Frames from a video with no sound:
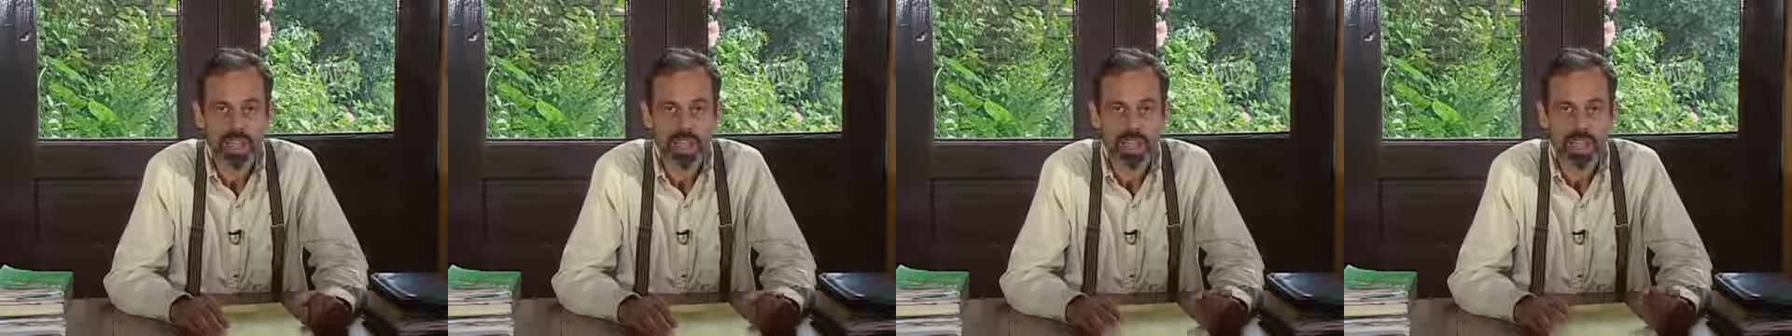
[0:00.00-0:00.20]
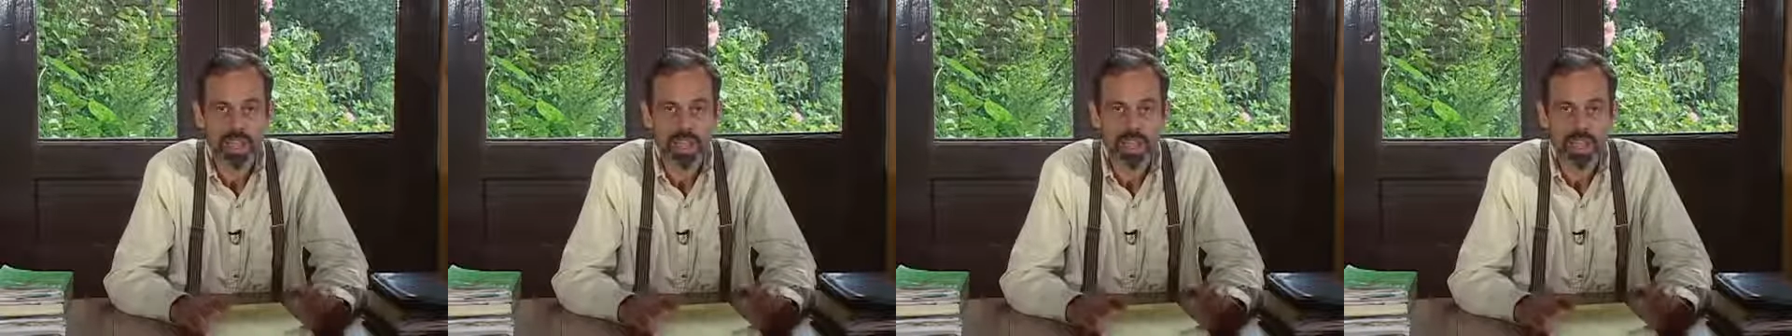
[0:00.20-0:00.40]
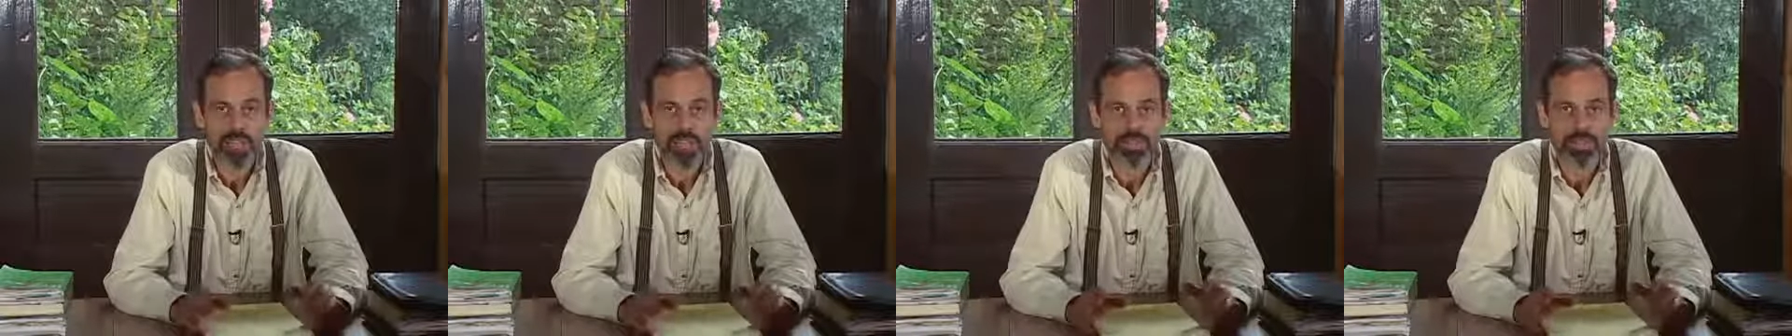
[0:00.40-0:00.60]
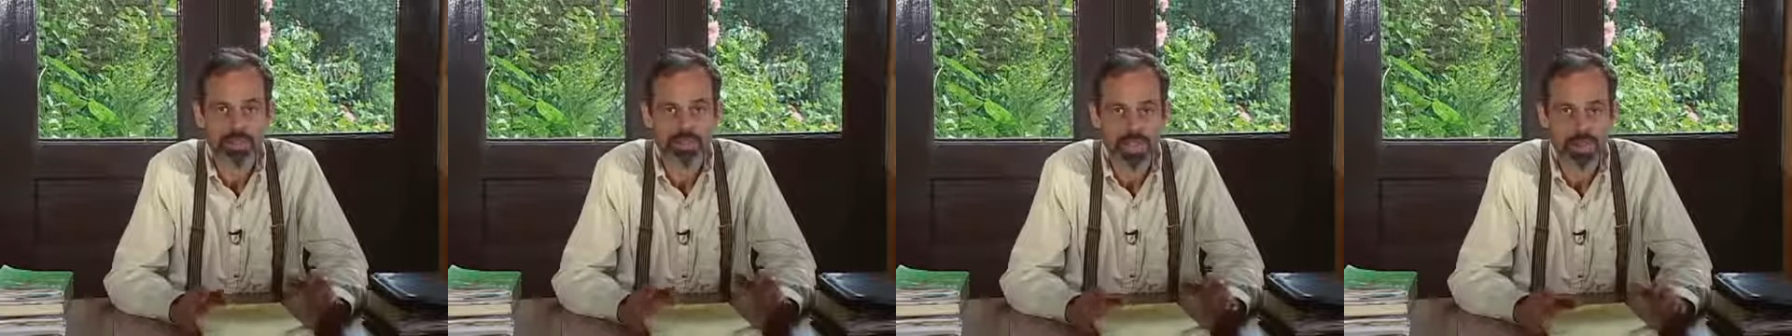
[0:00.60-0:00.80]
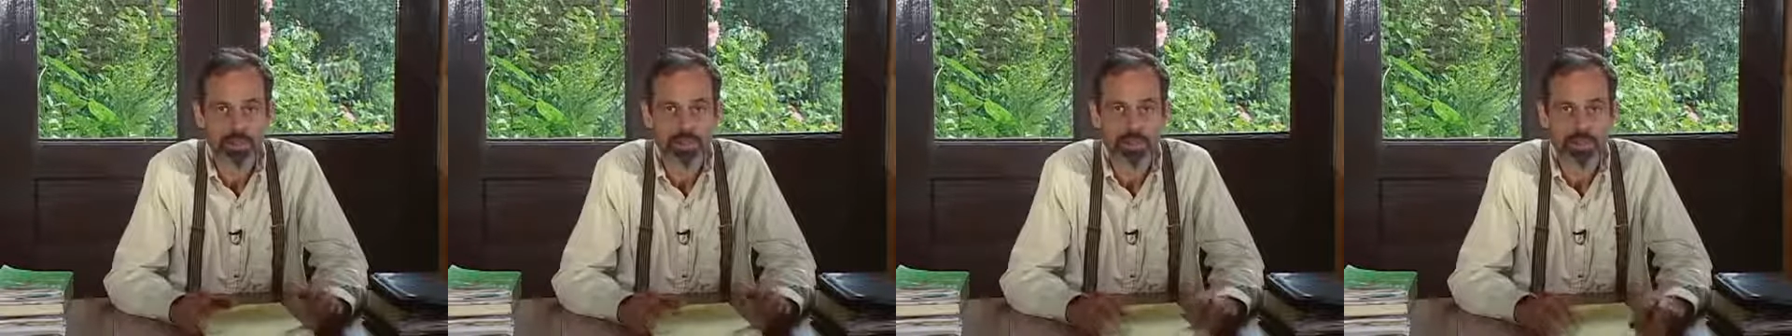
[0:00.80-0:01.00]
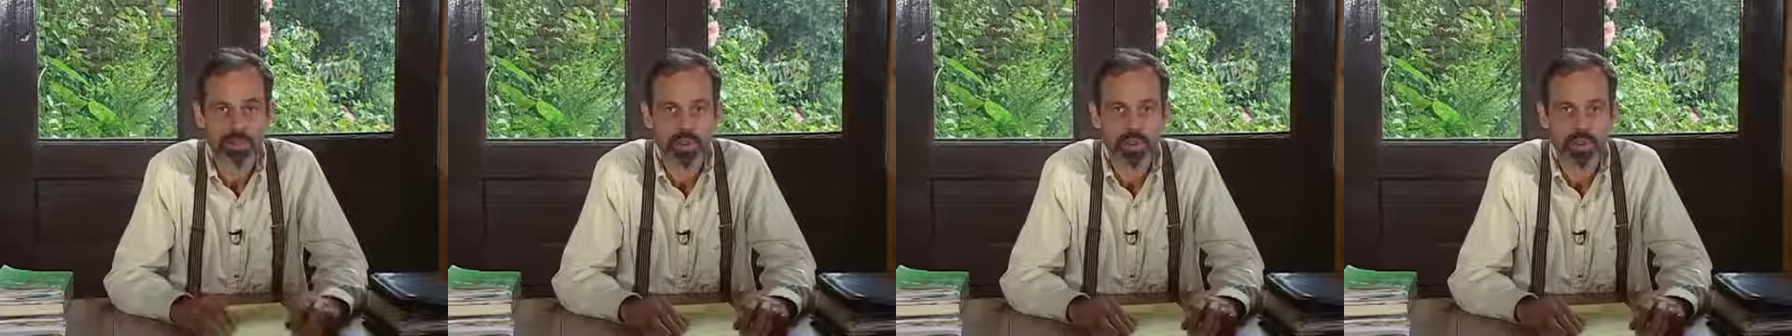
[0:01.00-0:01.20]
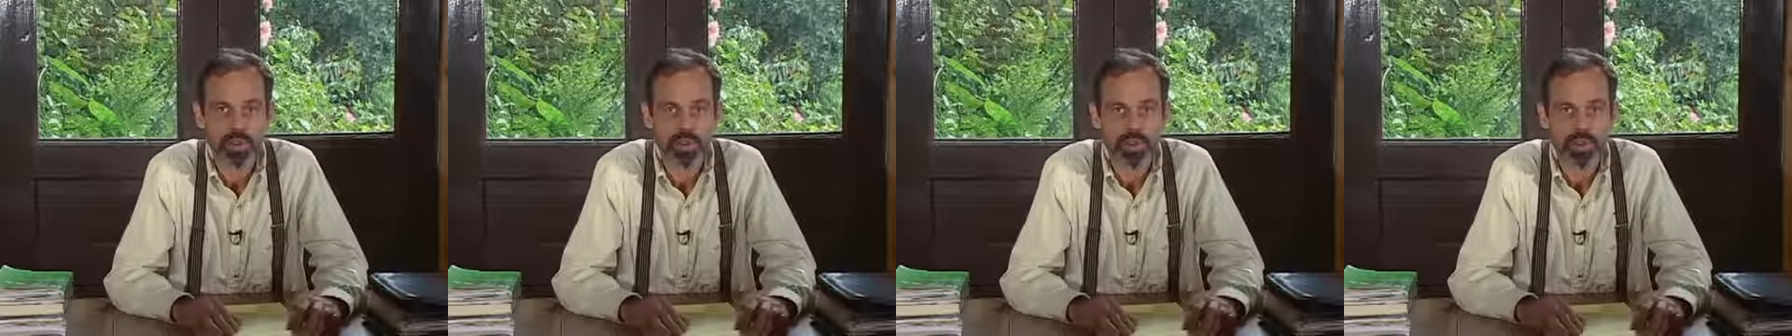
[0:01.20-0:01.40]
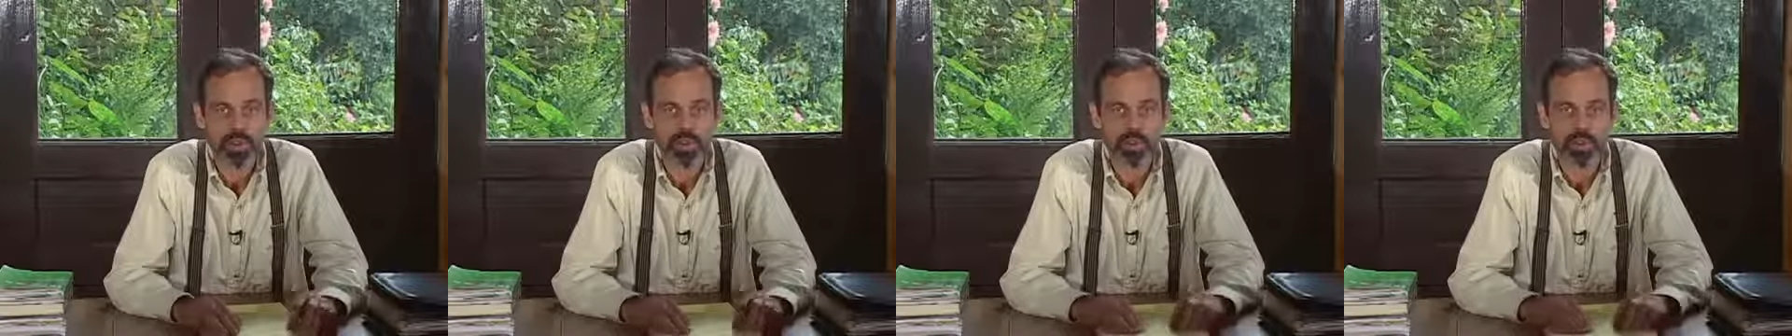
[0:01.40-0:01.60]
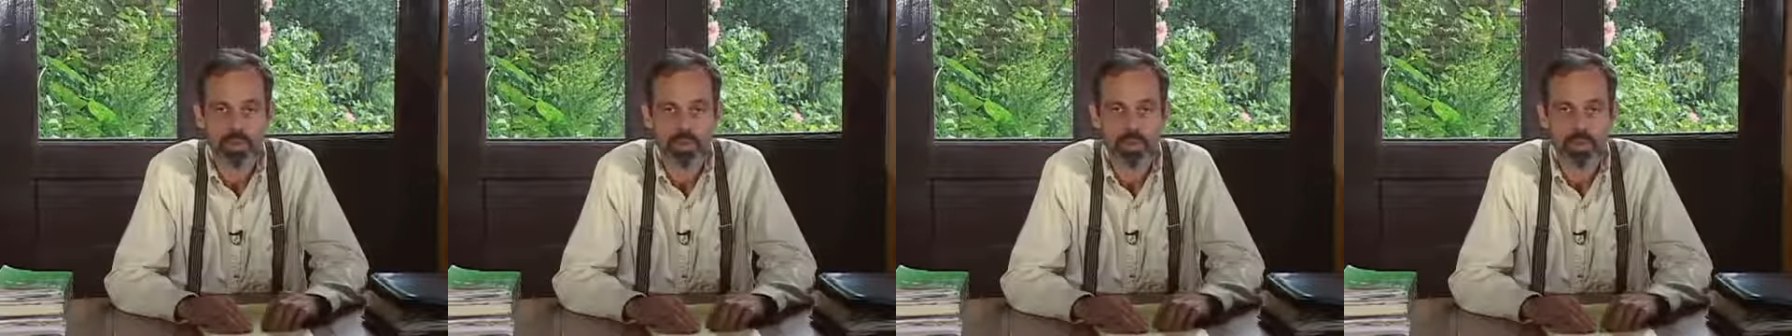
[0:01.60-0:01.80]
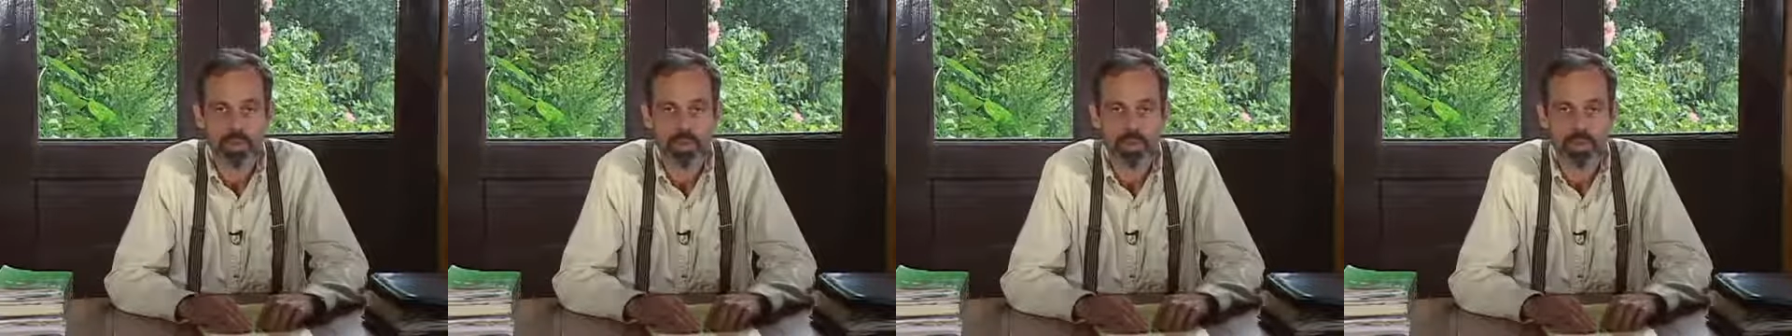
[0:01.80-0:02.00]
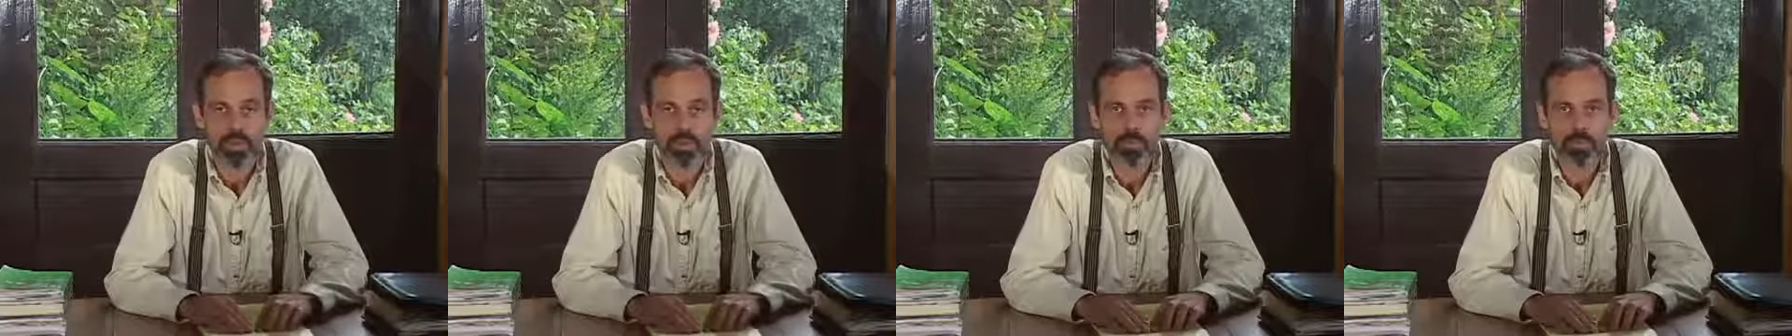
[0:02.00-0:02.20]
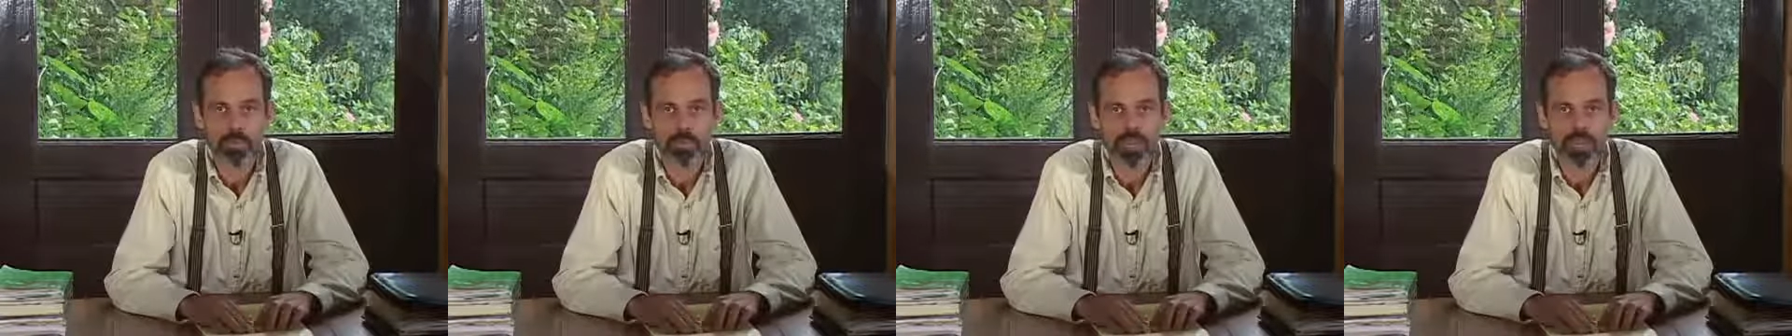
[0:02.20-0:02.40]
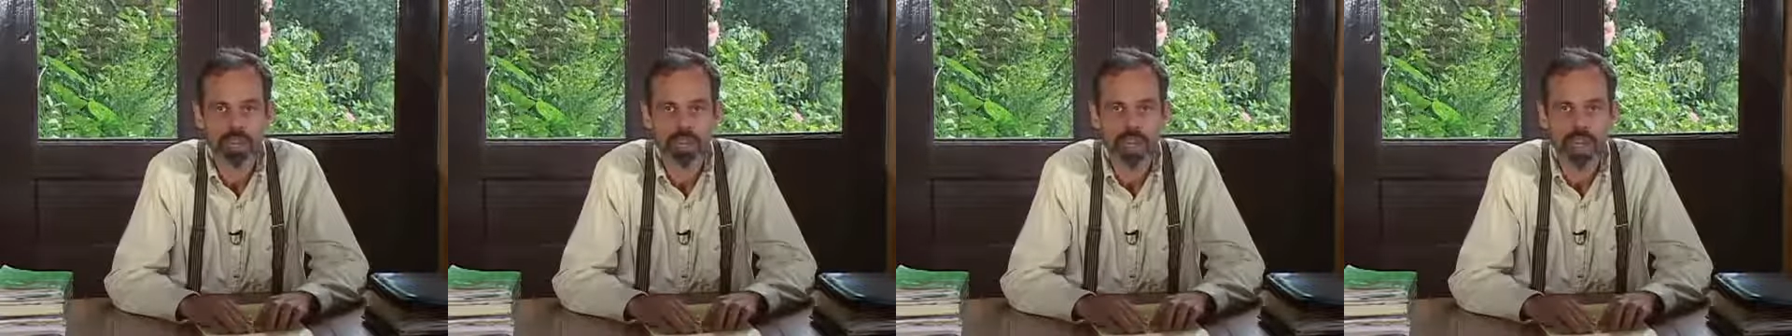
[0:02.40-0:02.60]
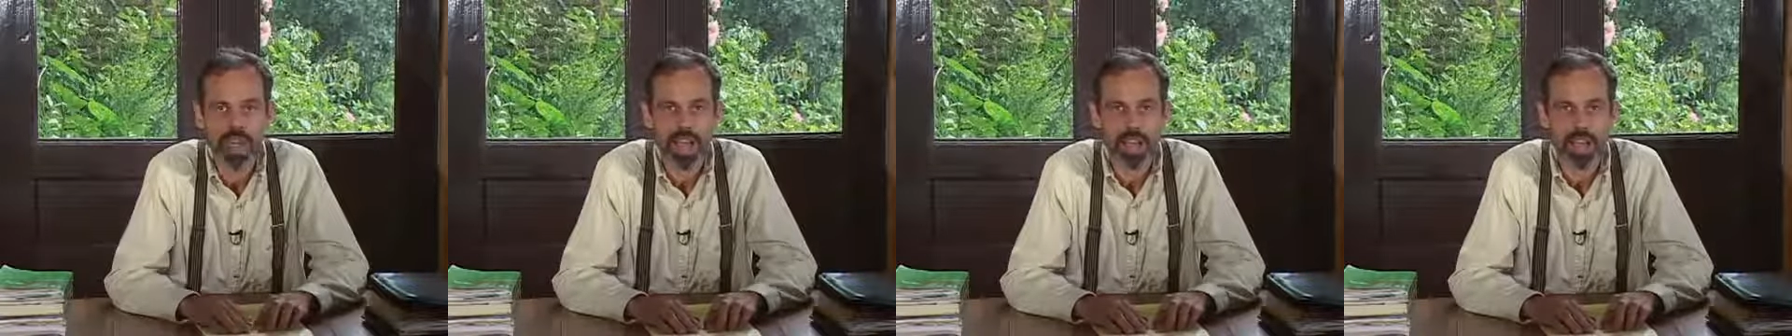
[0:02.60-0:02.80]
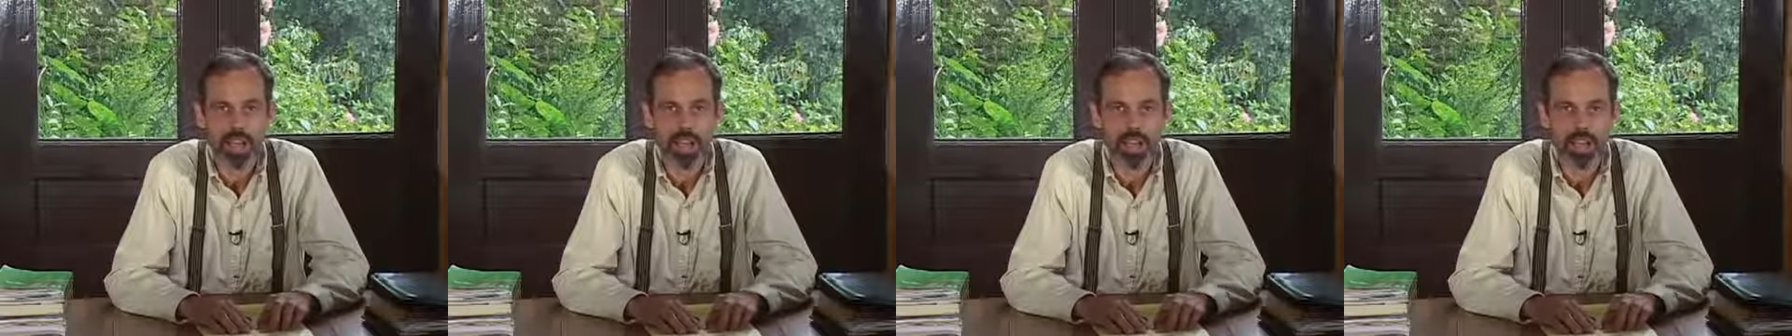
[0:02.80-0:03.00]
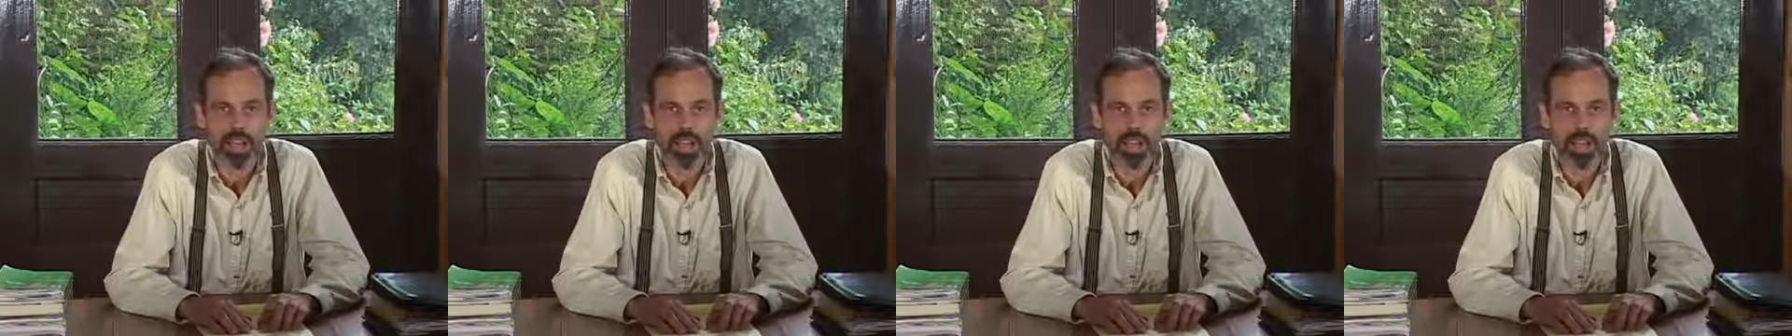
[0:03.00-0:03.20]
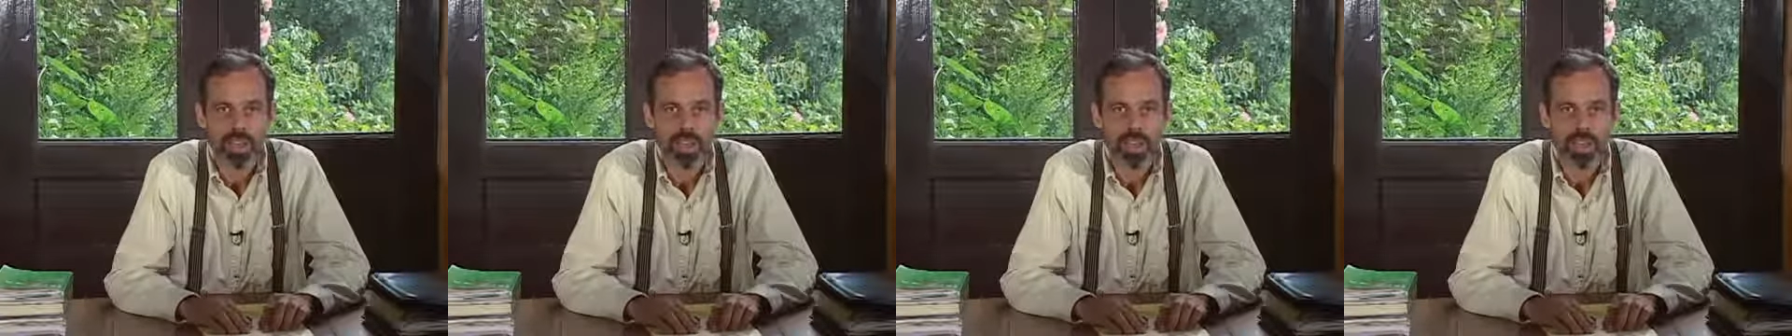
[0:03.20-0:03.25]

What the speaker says: have some nutrients that would be good to put down